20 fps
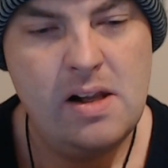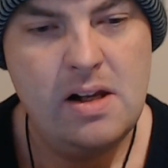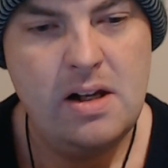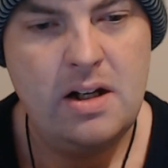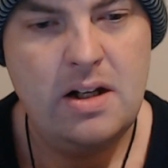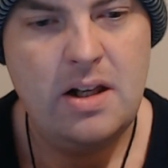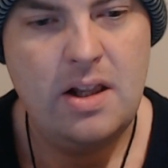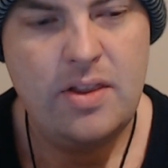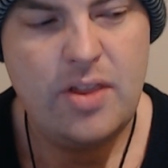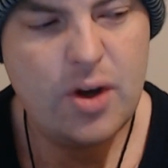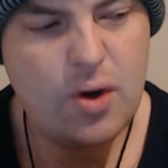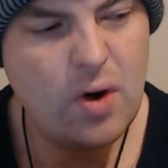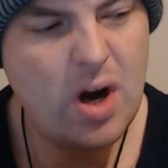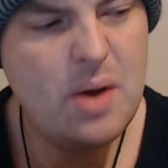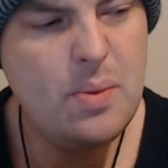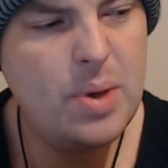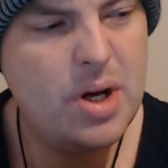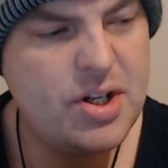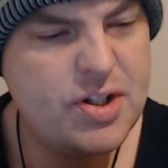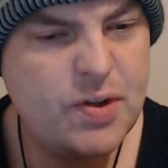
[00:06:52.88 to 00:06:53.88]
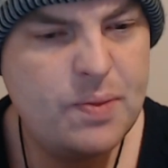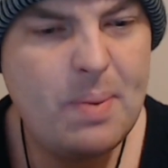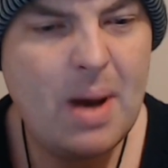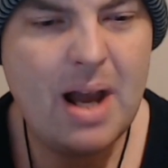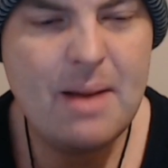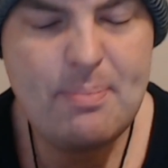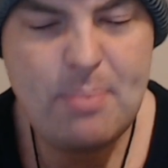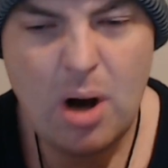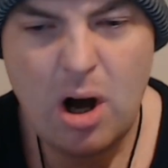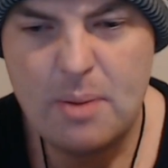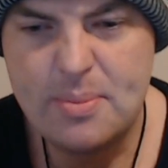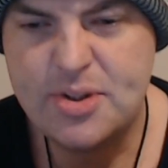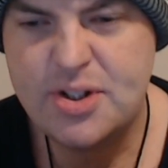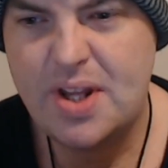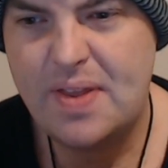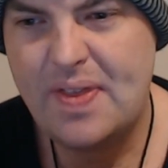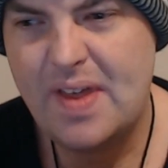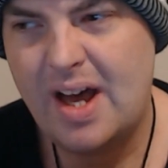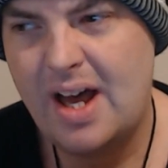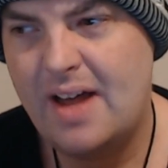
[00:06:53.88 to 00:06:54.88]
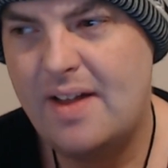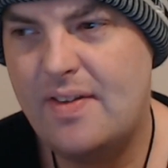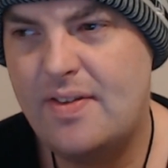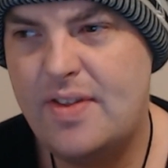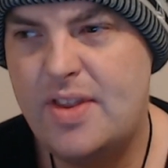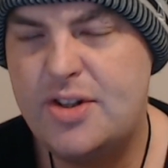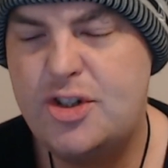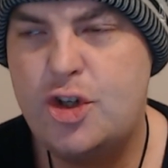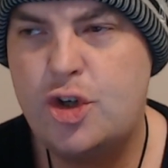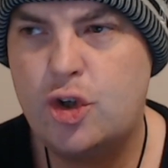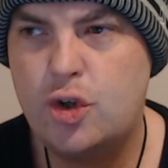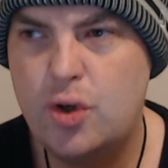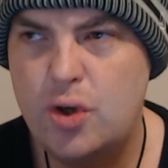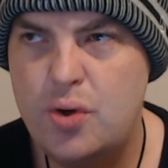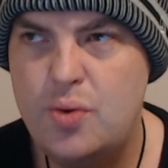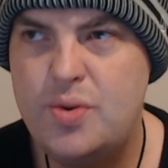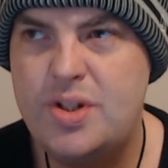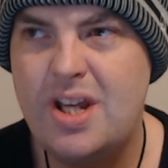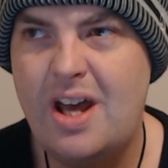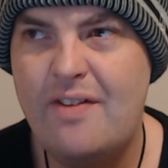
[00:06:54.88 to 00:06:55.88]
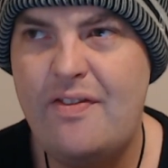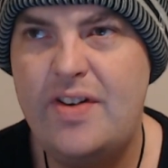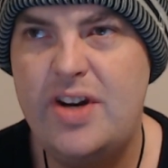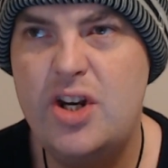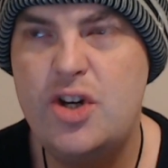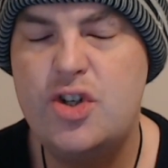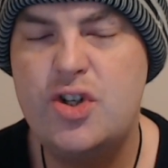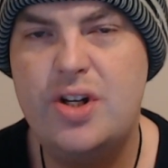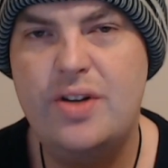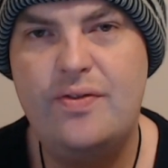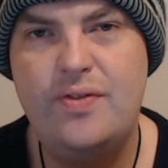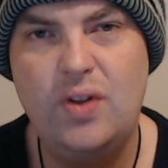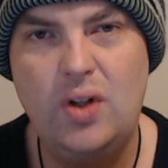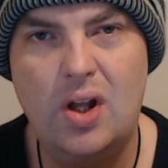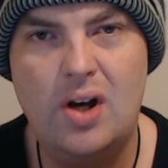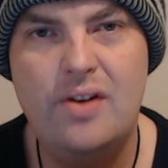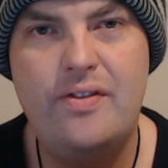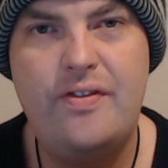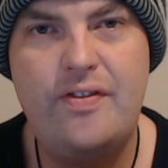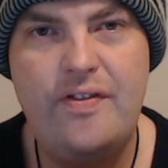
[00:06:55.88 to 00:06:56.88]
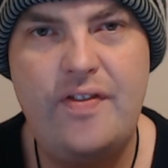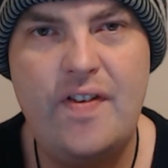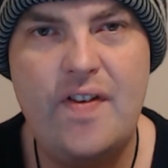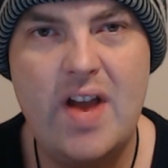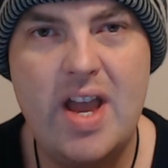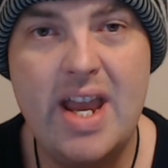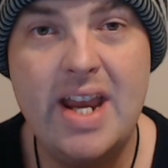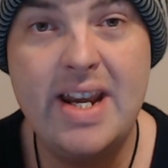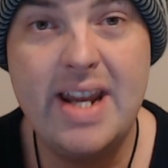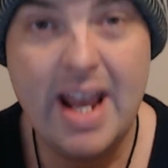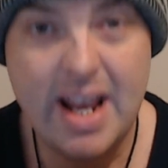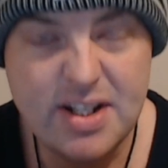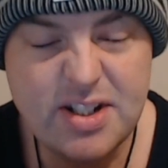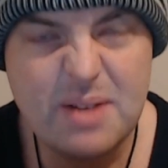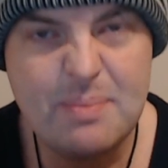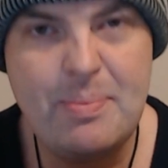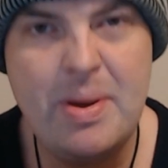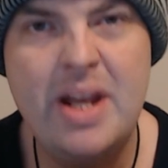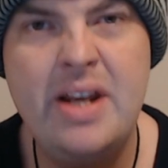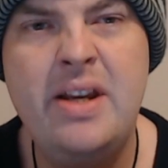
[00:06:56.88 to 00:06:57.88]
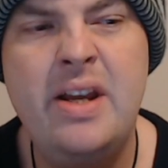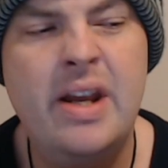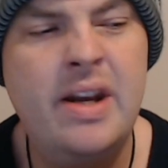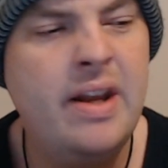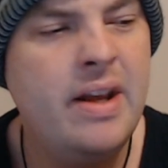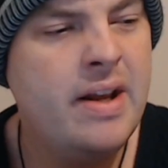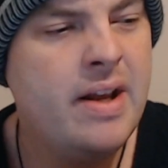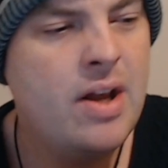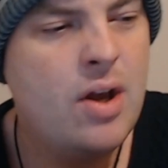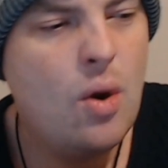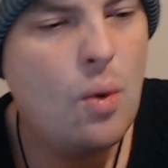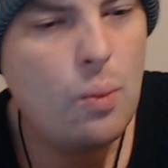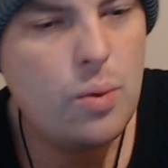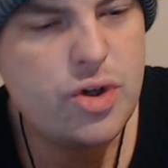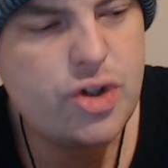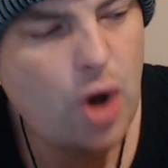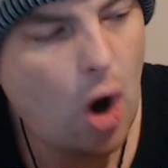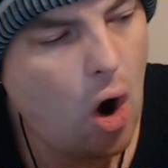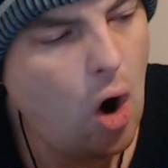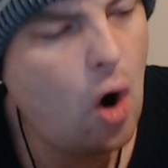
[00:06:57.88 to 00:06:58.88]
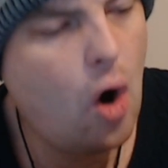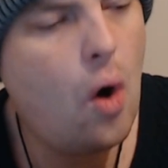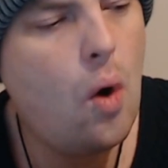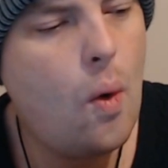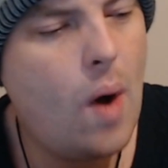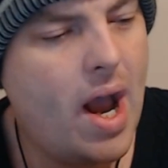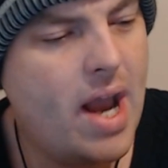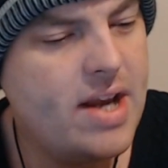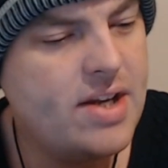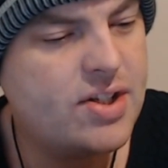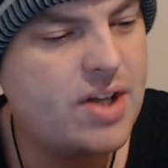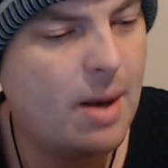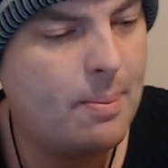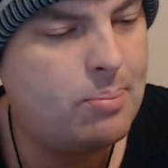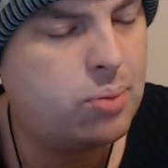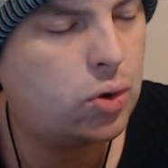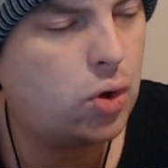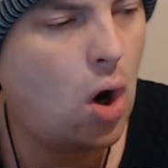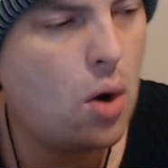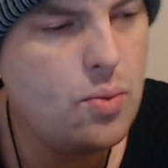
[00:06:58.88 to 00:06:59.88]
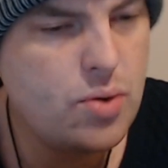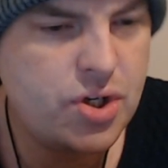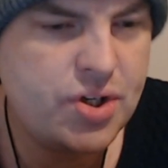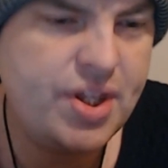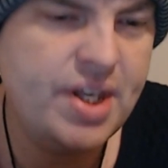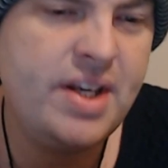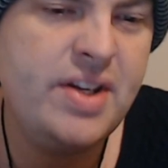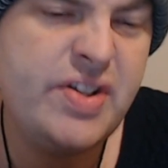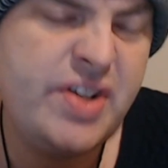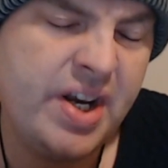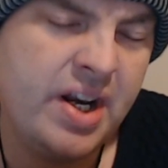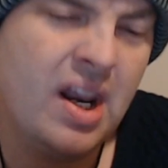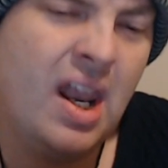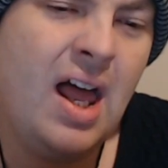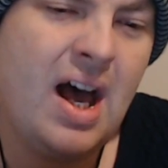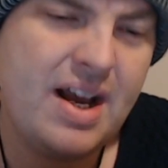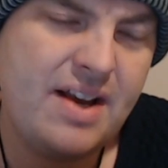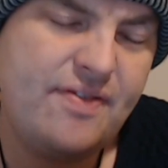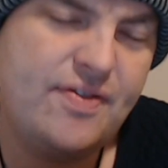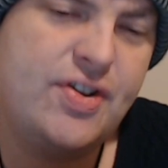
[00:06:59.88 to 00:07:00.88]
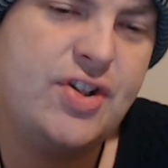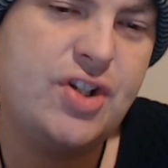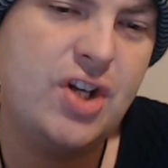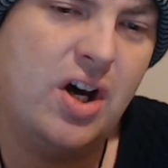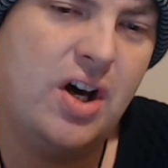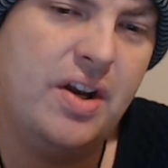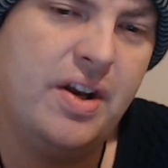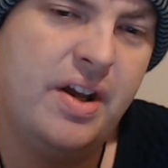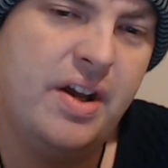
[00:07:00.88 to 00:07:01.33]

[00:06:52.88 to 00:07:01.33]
The great words of my pop said that the true definition of love, in his opinion, was always approach things in life, son,